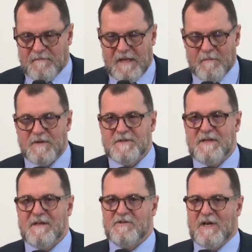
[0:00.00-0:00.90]
And we're
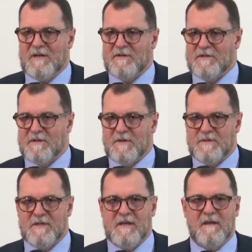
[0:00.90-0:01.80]
seeing changes and we're
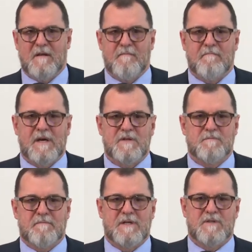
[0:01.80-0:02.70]
seeing much,
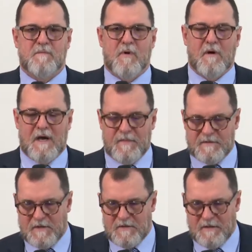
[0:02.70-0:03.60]
much more
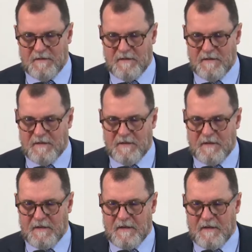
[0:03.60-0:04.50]
opposition.
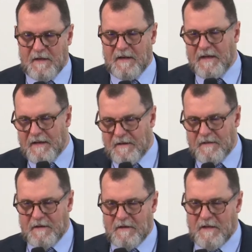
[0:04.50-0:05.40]
And again, in
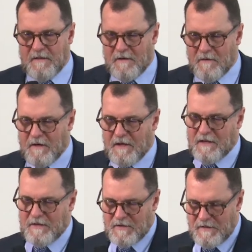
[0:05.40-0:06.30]
the, in the Nordic
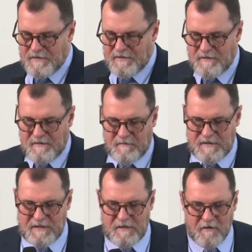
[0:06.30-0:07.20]
countries, we
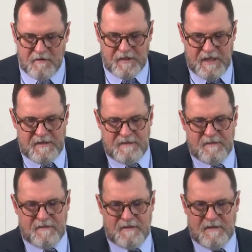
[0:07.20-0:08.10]
see Northland,
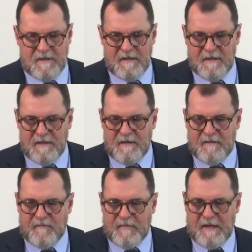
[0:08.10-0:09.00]

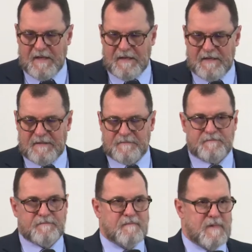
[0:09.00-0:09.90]
uh,
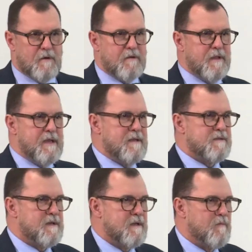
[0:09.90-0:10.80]
the Northland
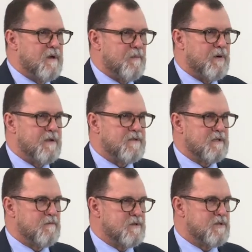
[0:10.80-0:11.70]
incident where the
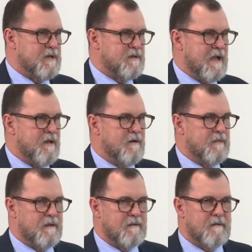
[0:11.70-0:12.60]
project was shut down and
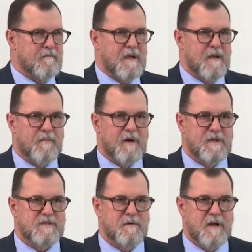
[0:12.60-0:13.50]
the uh,
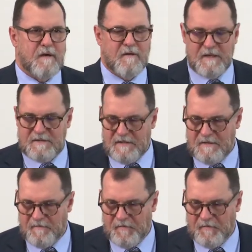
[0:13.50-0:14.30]
permits were not granted.